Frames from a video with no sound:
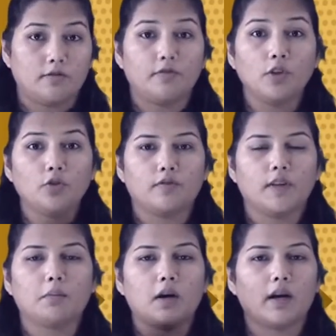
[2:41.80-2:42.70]
Few of
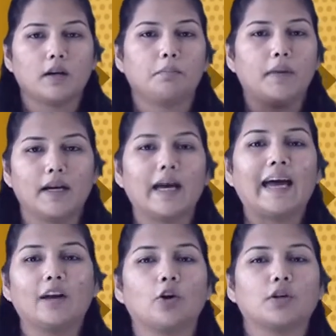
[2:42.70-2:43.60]
them are big
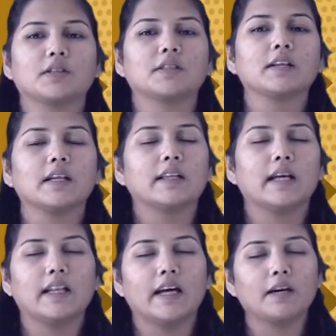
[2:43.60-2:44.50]
and hot.
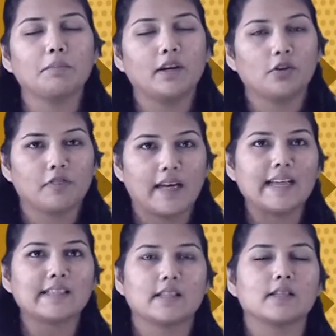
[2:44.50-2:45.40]
Then they are made of
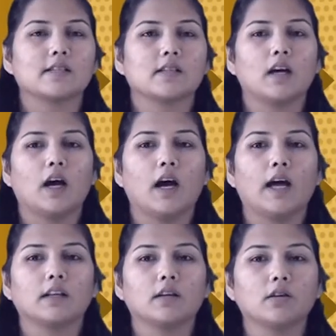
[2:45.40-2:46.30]
gases.
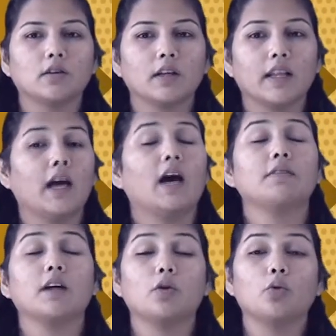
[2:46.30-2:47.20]
And third, they have
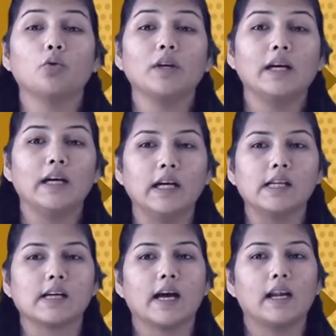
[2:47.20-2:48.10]
their own
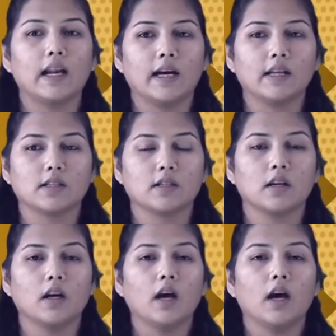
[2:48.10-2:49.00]
heat and light.
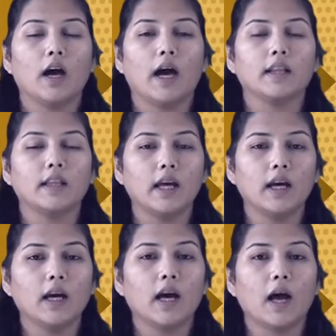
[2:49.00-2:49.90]
And
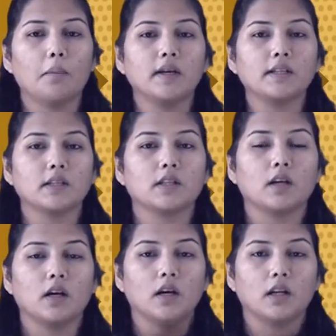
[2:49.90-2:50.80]
they emit it,
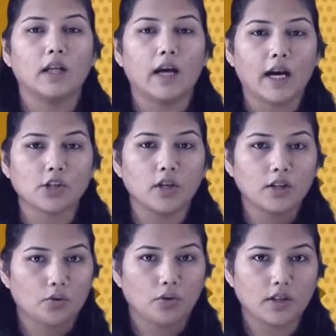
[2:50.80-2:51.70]
they actually
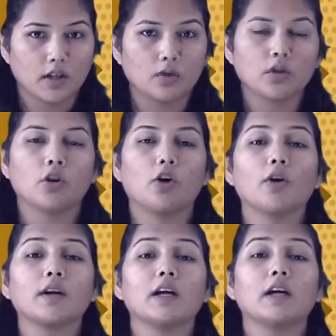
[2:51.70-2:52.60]
throw it out
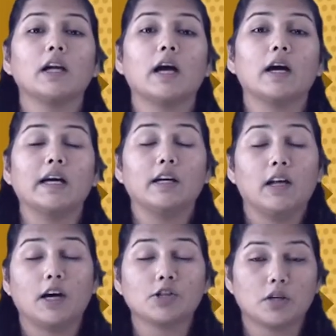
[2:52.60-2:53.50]
in
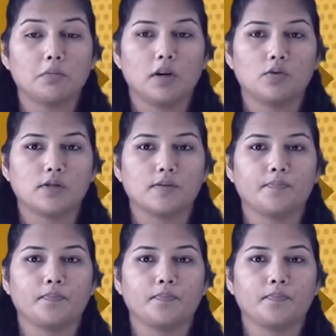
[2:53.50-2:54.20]
large amounts.